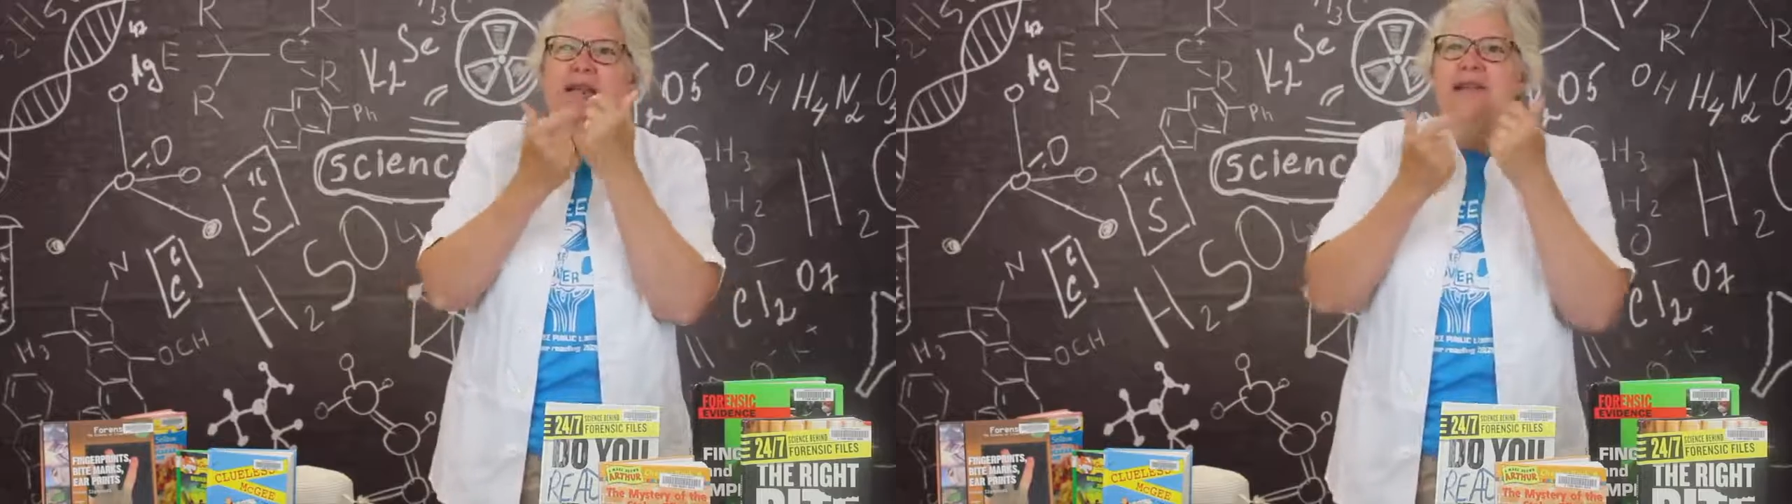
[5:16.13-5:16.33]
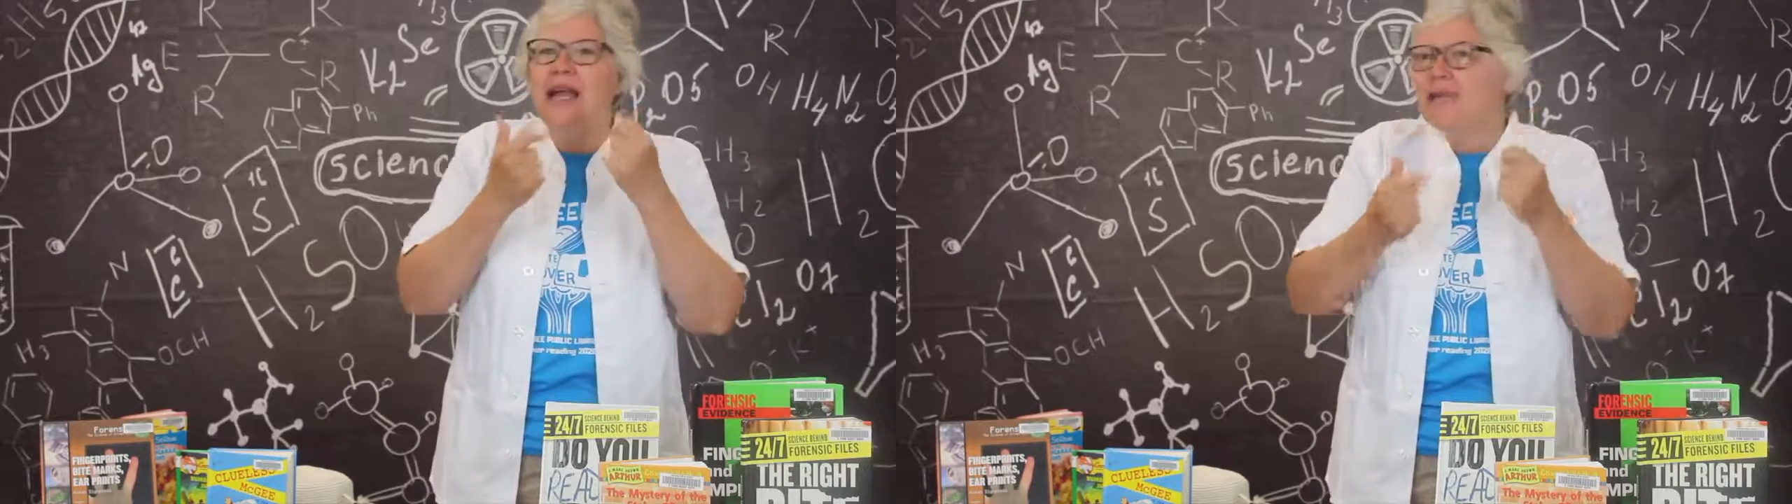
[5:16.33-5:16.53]

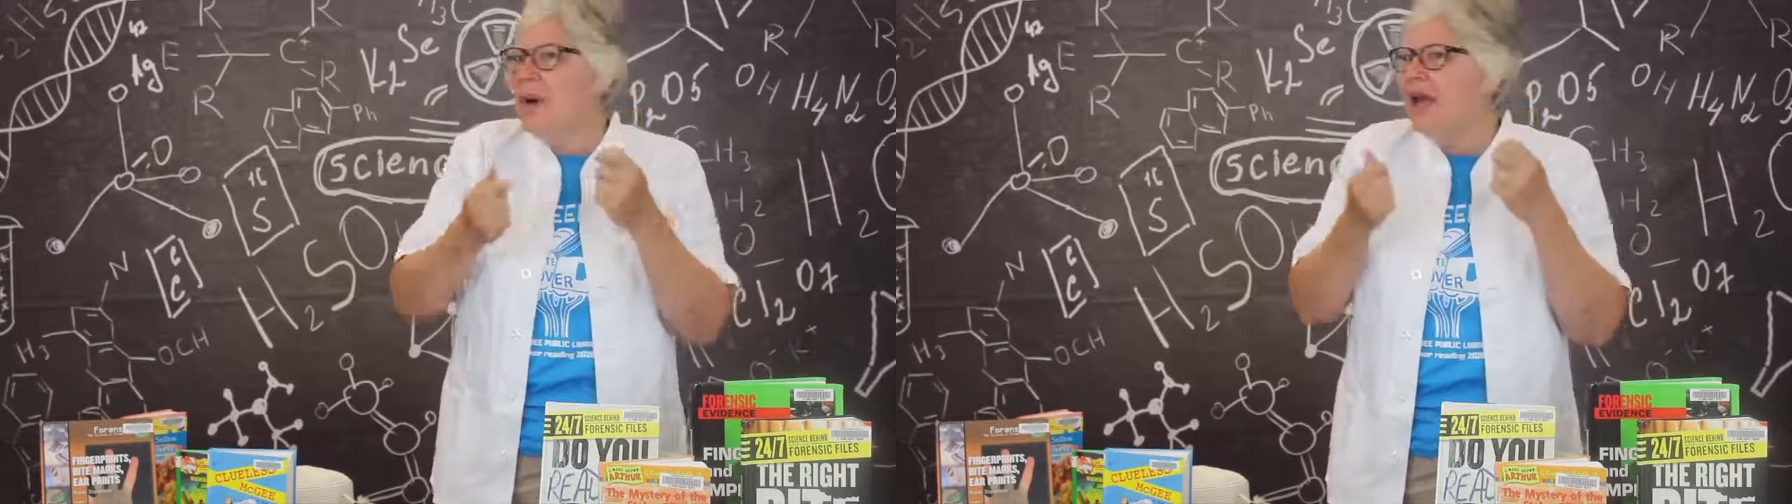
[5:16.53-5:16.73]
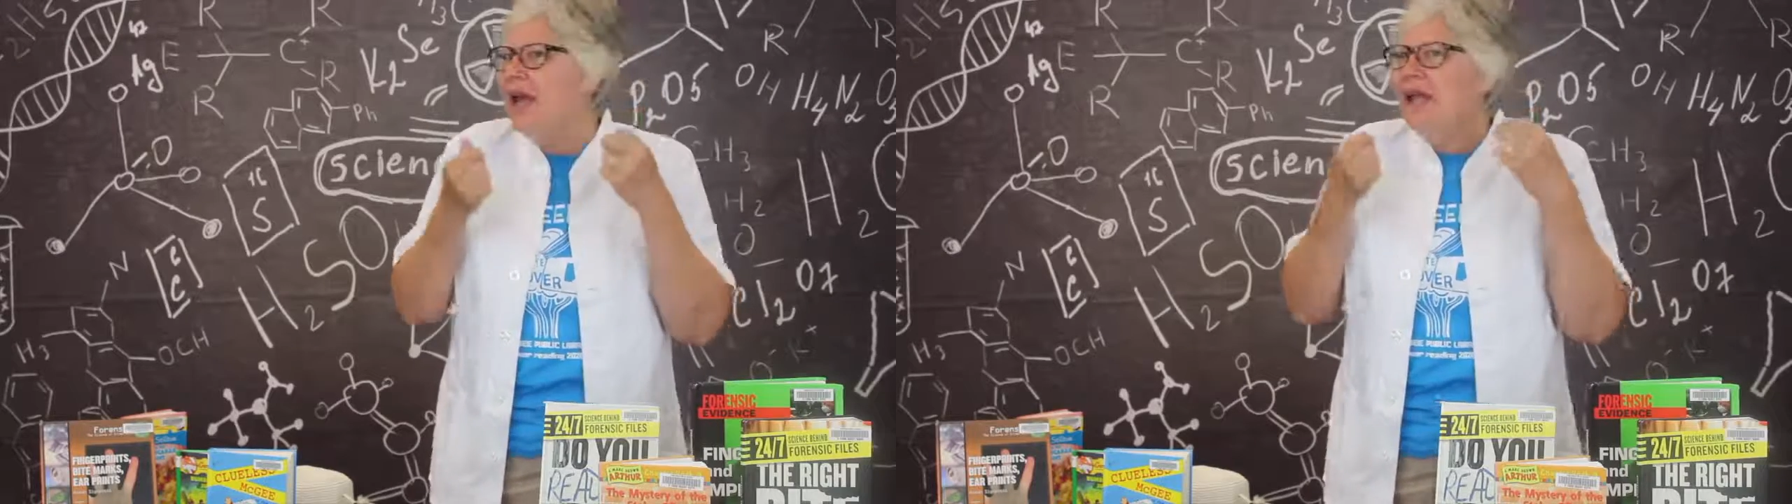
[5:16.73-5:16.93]
That's
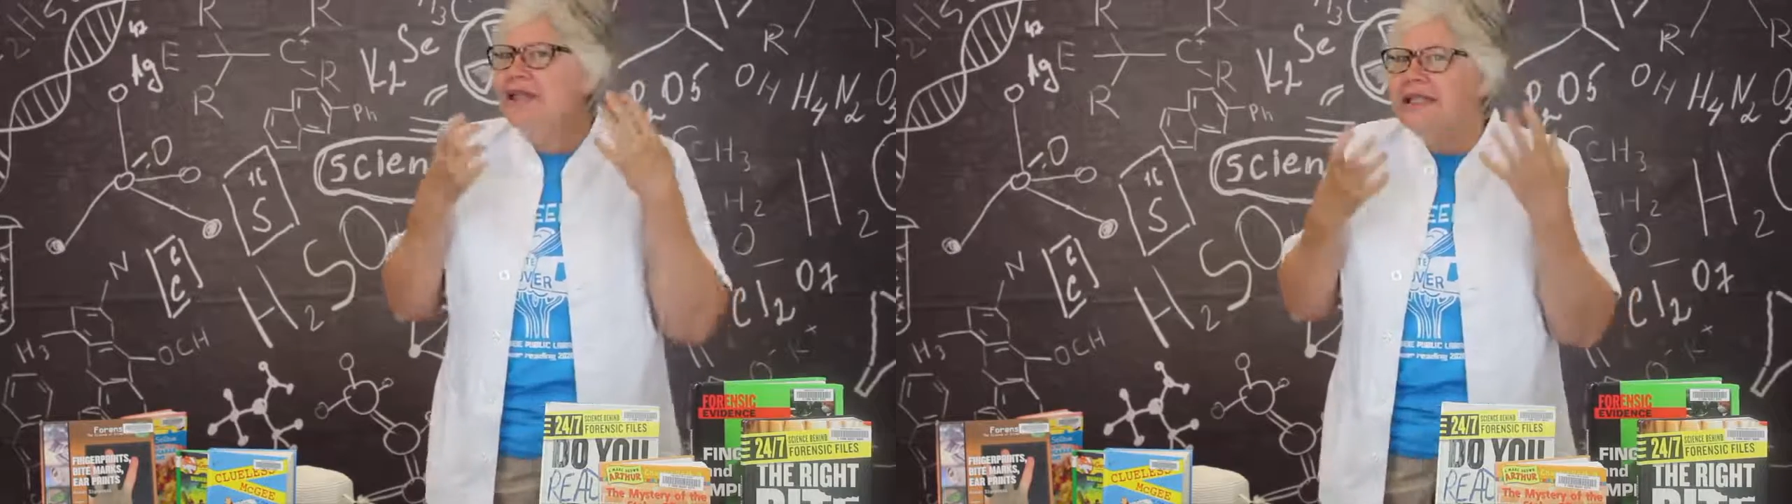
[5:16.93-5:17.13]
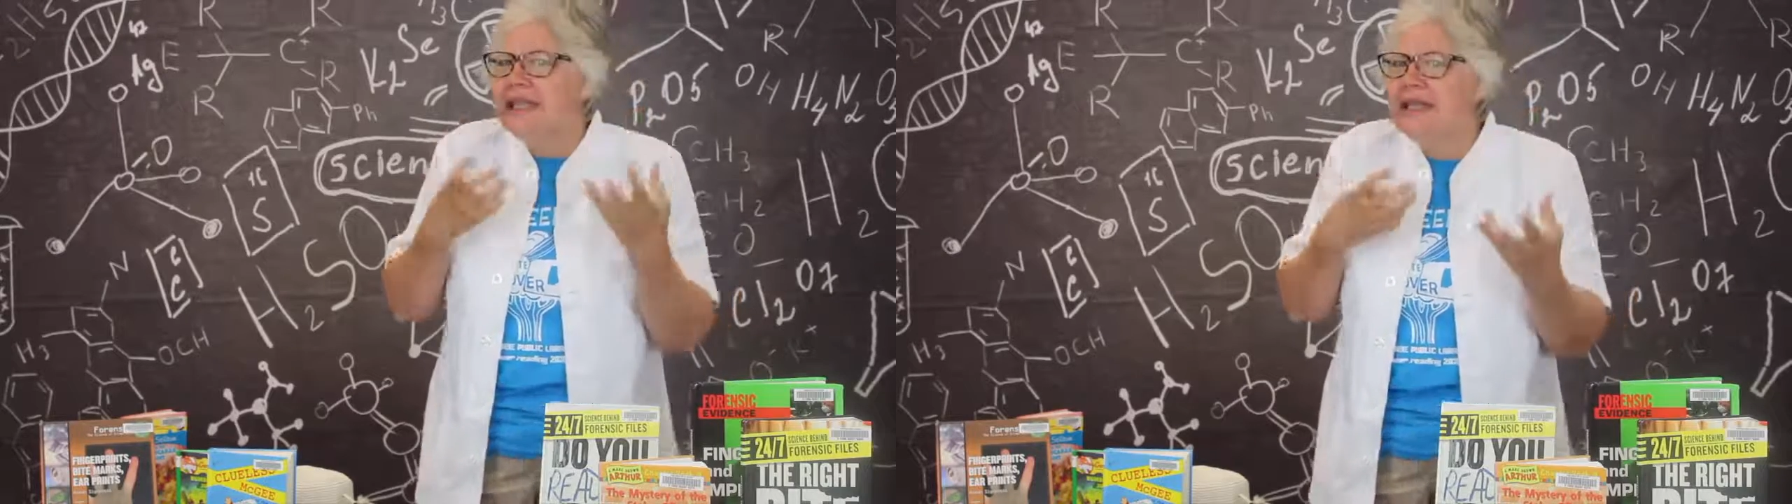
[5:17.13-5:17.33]
why
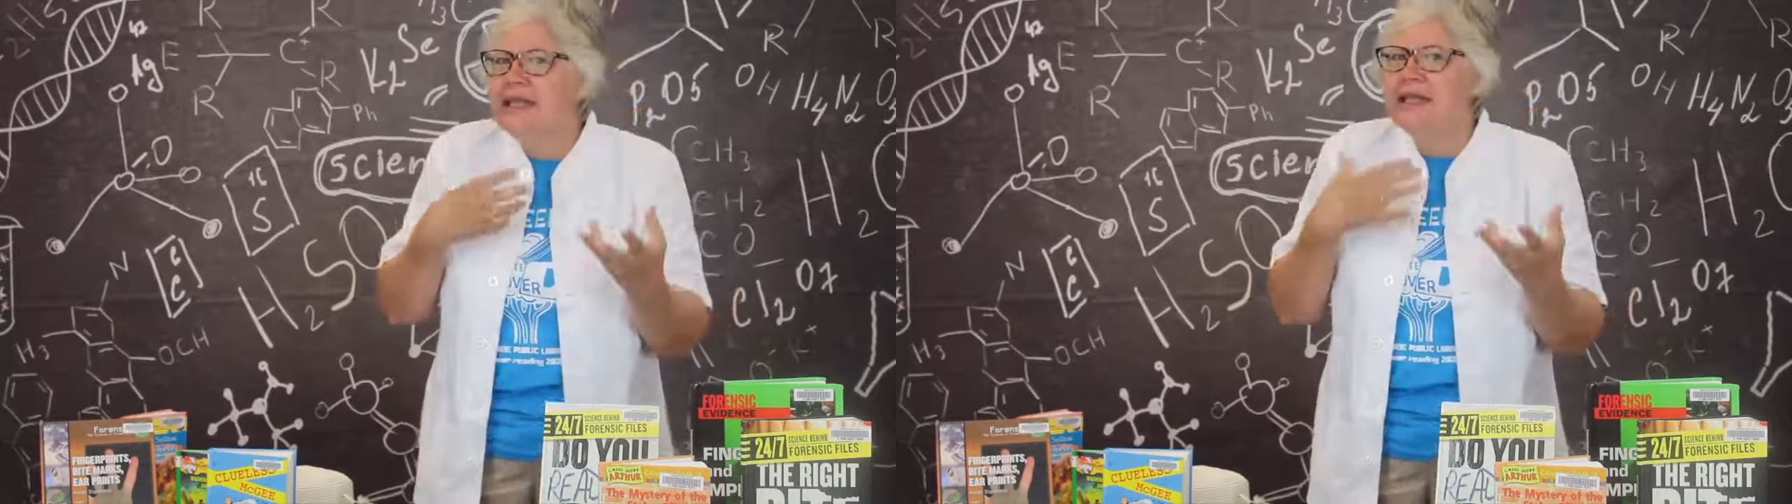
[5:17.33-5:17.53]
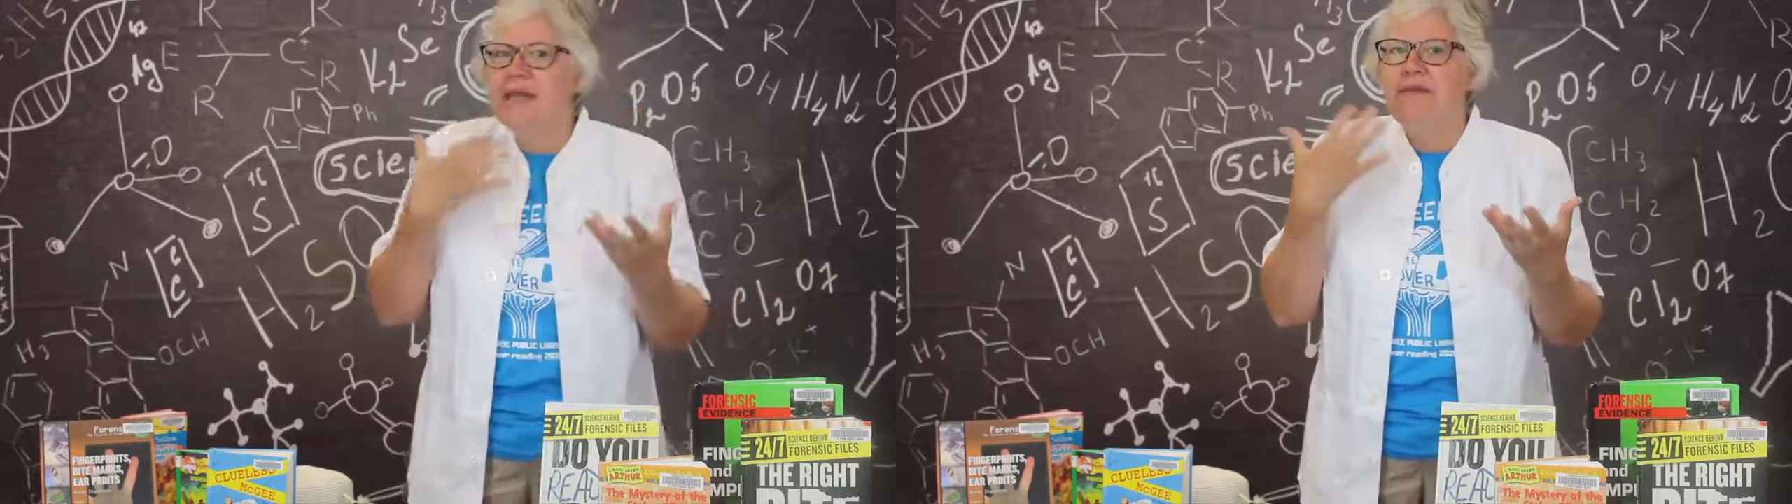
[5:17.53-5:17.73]
teeth,